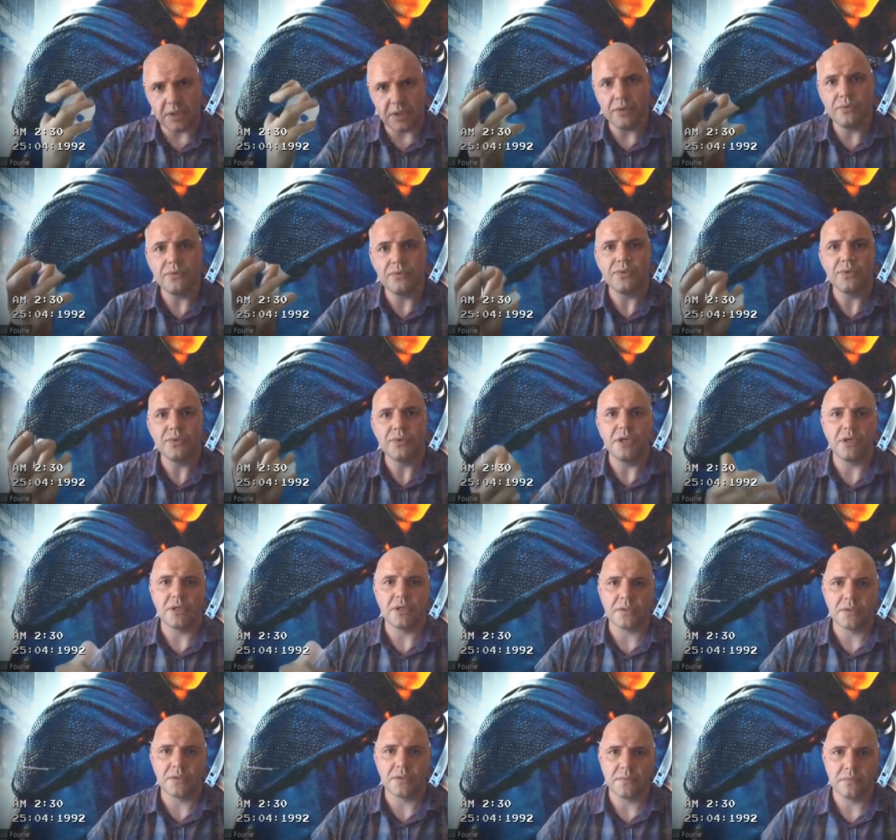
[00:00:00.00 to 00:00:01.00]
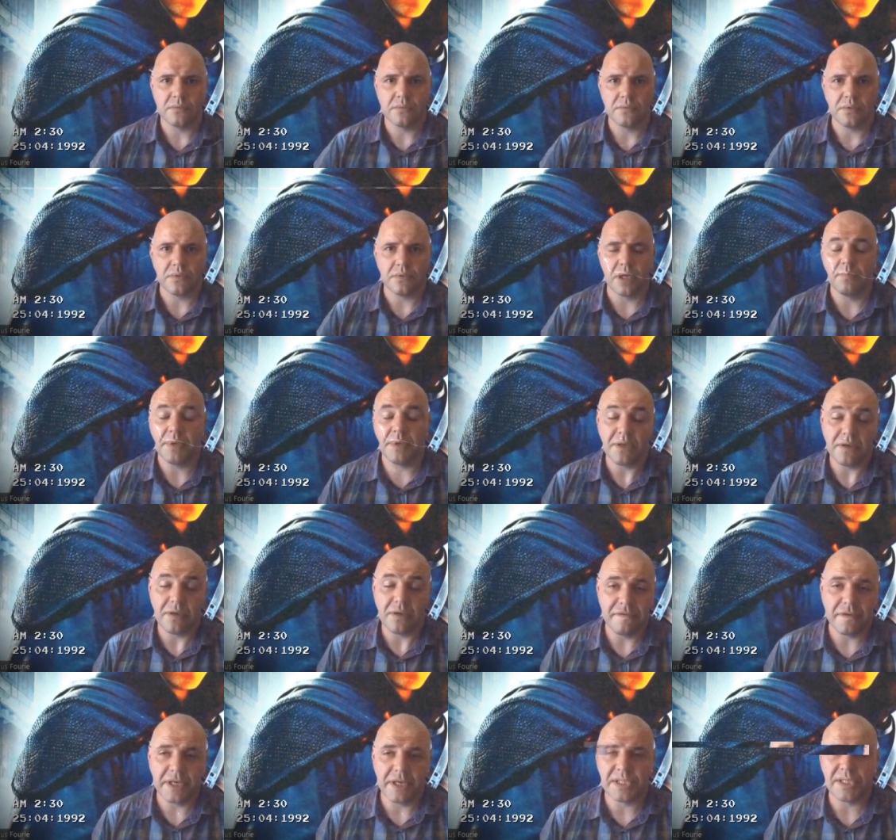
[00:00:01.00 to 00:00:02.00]
known to God. I'm
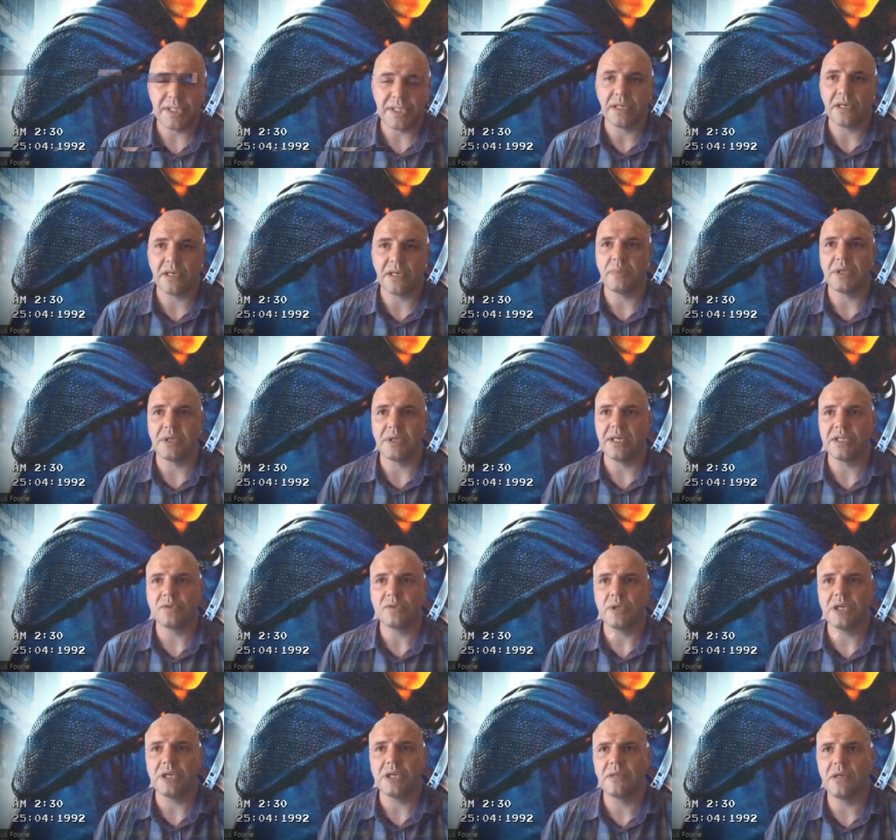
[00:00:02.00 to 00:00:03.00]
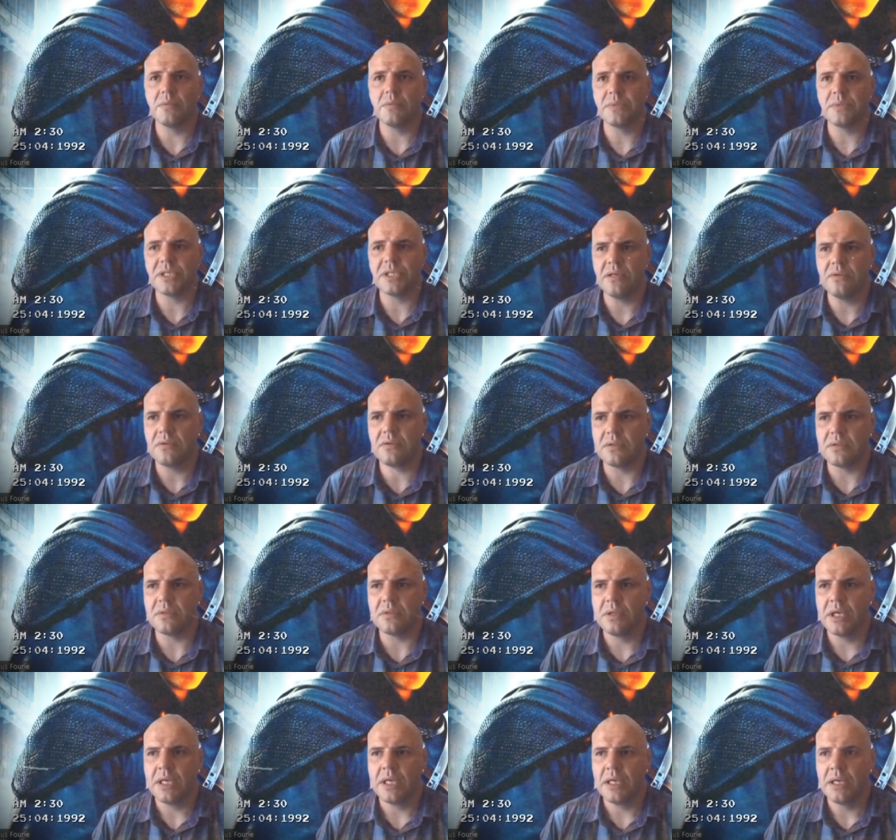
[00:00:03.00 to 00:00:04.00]
paraphrasing now, but that's what it comes down to.
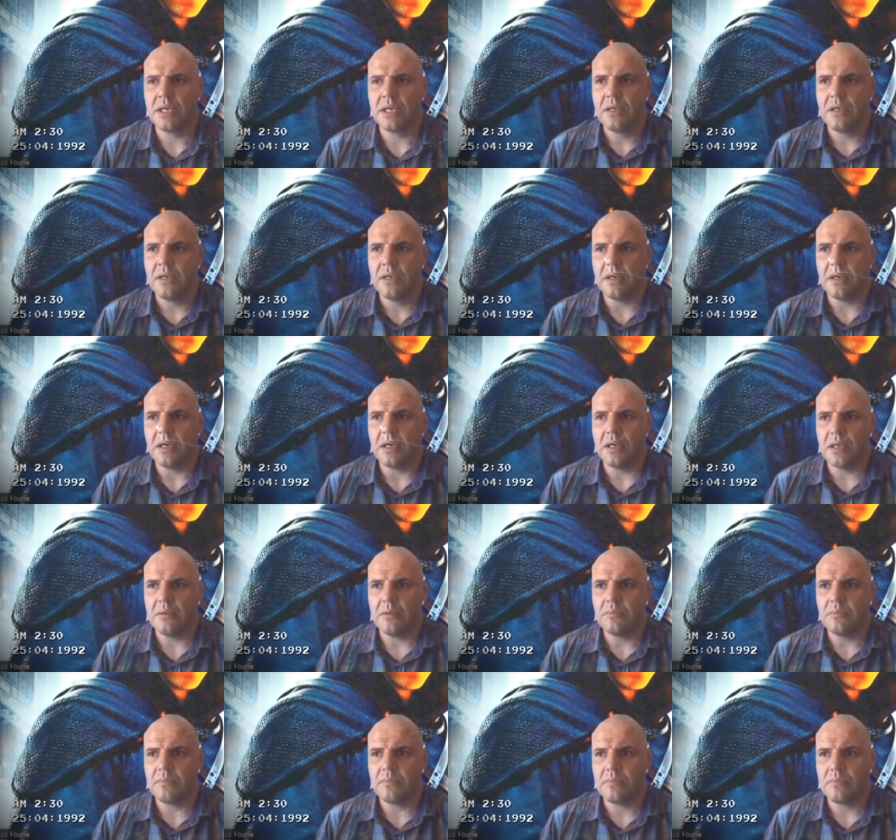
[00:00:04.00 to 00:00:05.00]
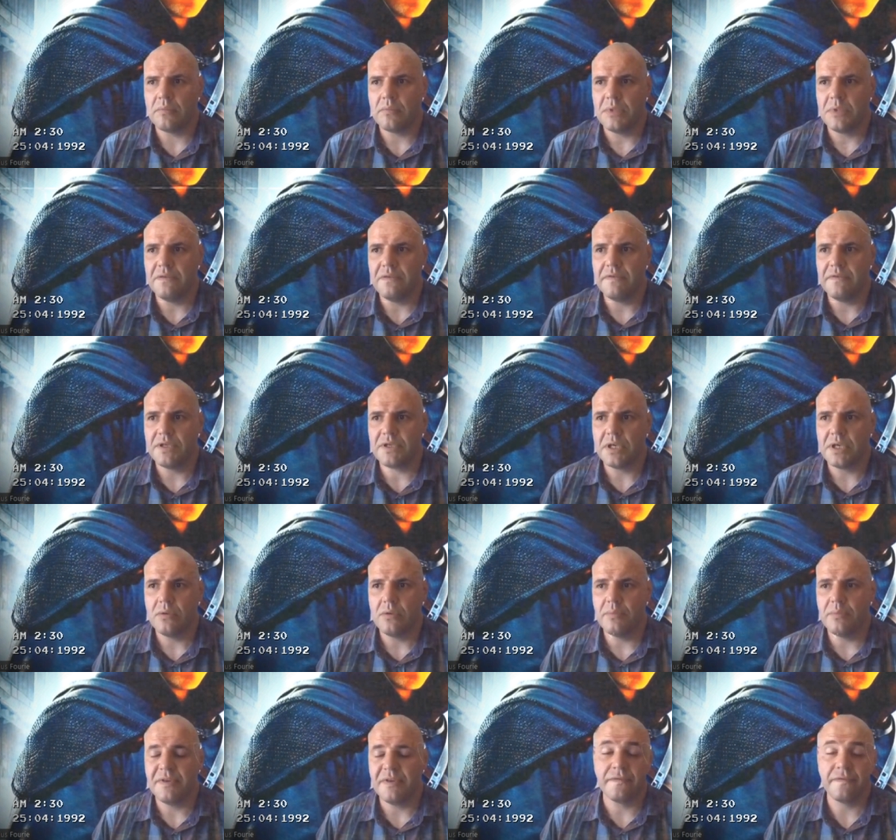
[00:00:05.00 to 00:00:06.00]
Um, even
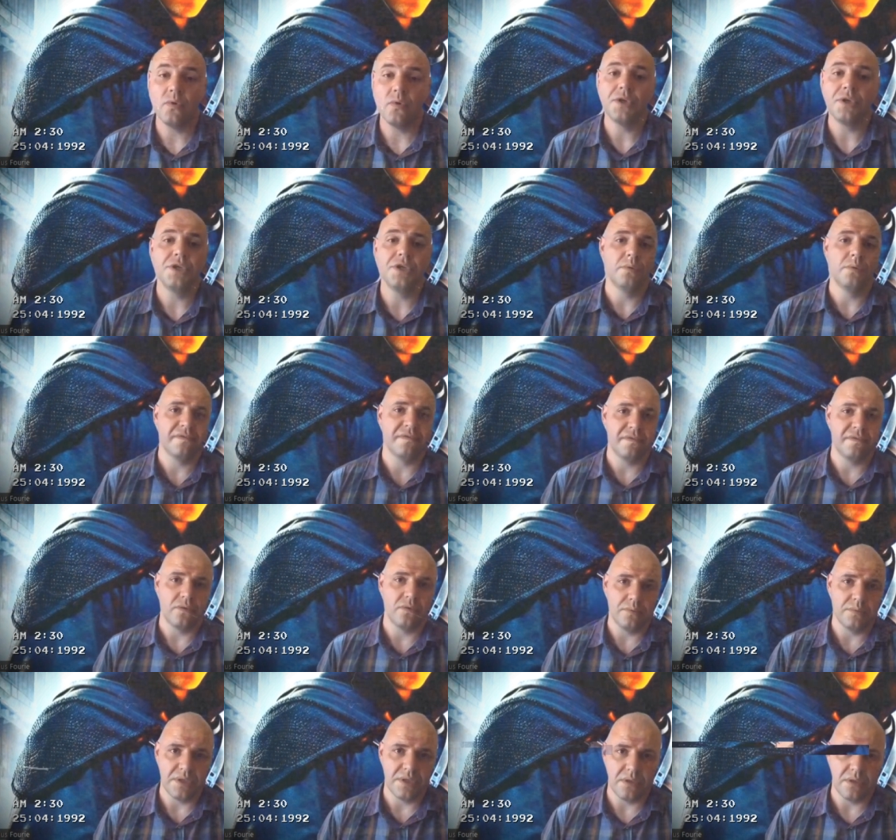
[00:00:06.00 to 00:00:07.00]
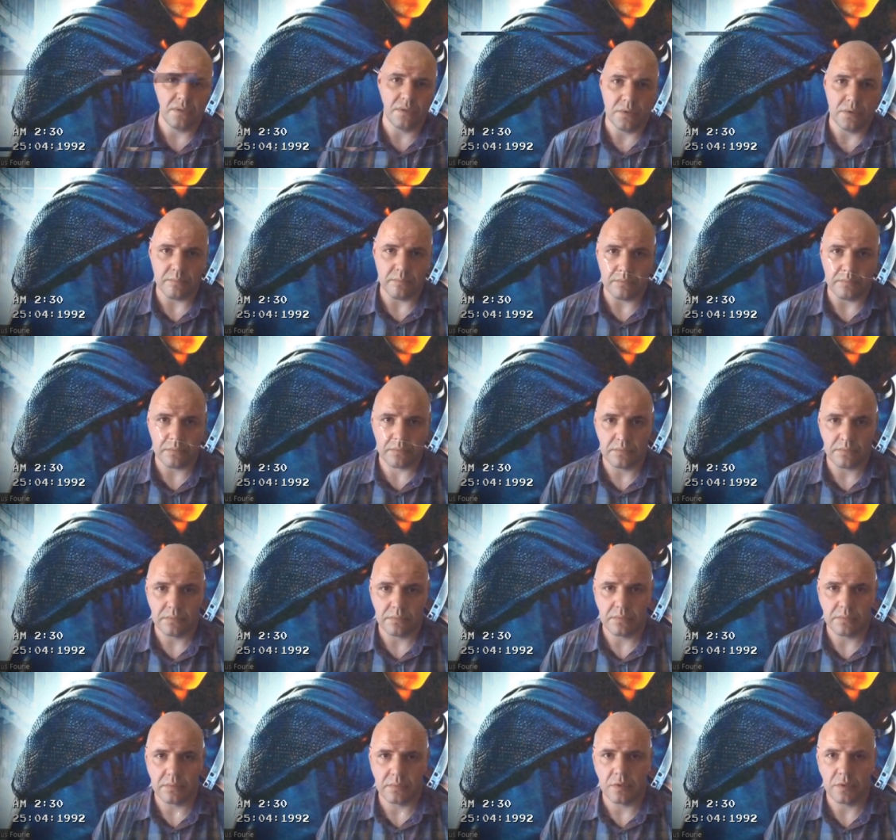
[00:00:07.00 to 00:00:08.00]
though before you were formed in the womb,
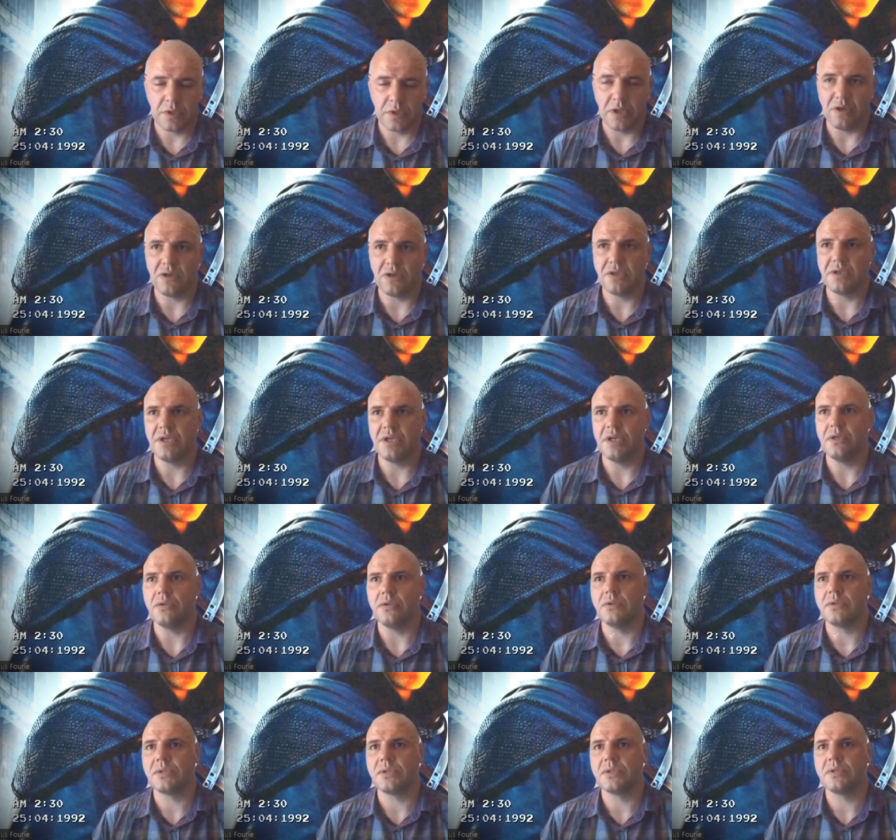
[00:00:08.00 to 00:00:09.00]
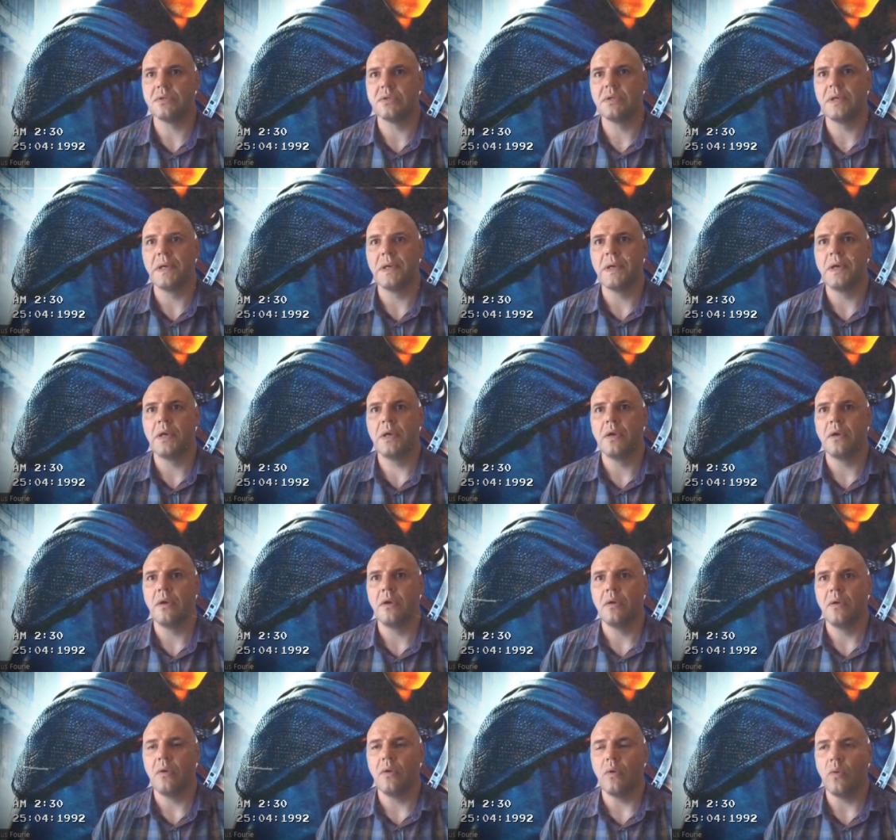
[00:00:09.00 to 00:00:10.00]
God knows
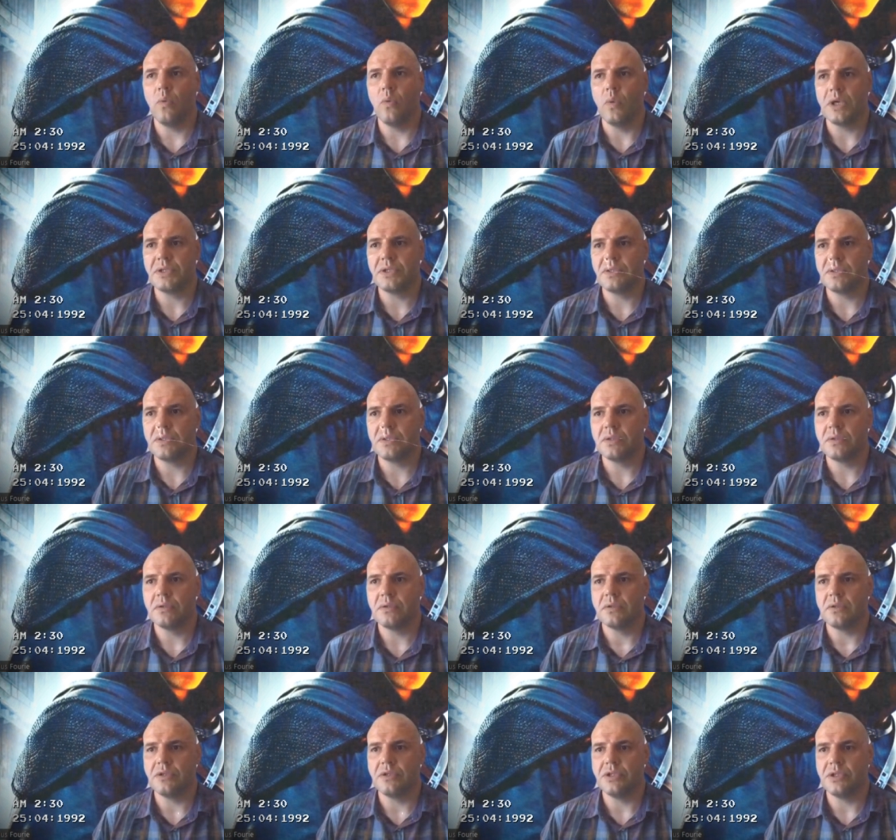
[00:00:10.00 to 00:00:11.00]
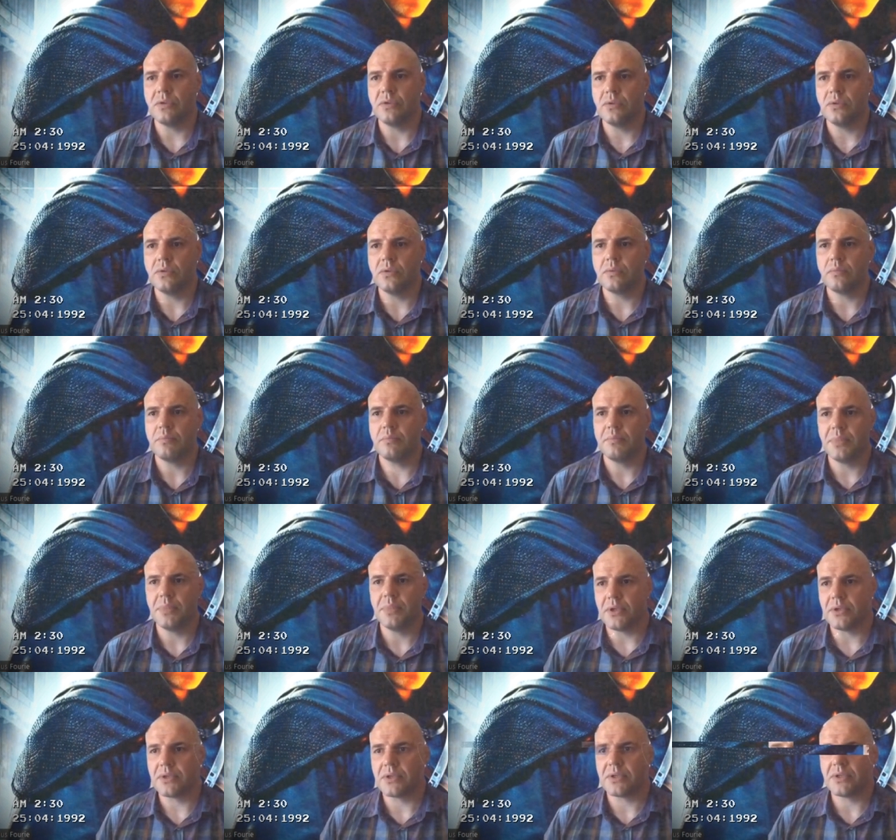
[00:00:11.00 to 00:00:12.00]
what your
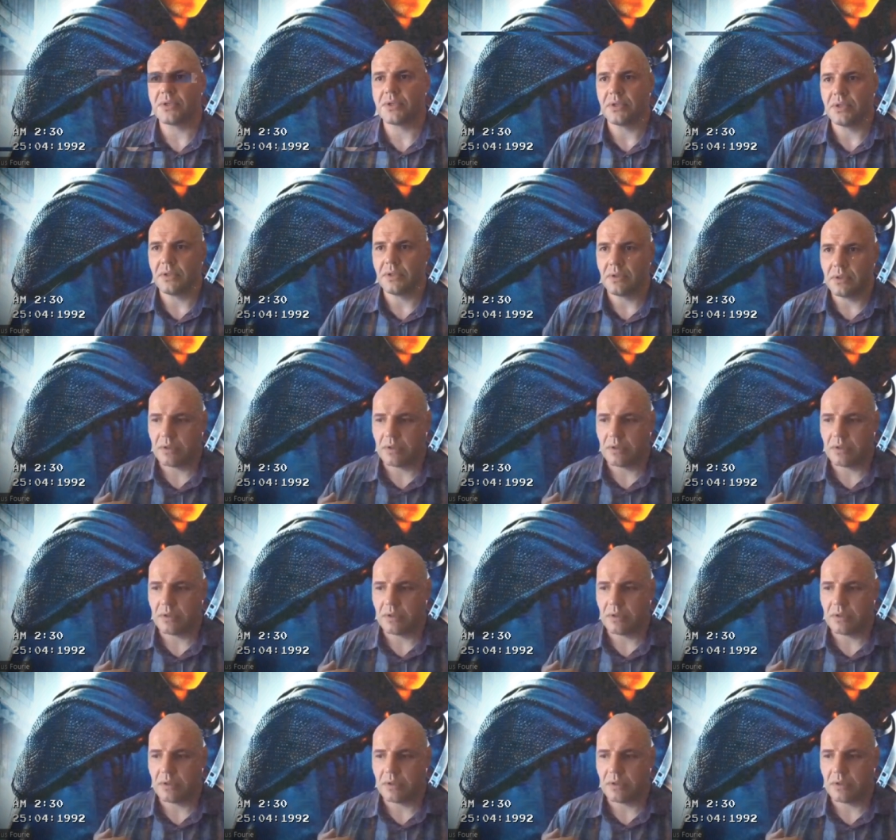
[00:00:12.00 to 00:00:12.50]
path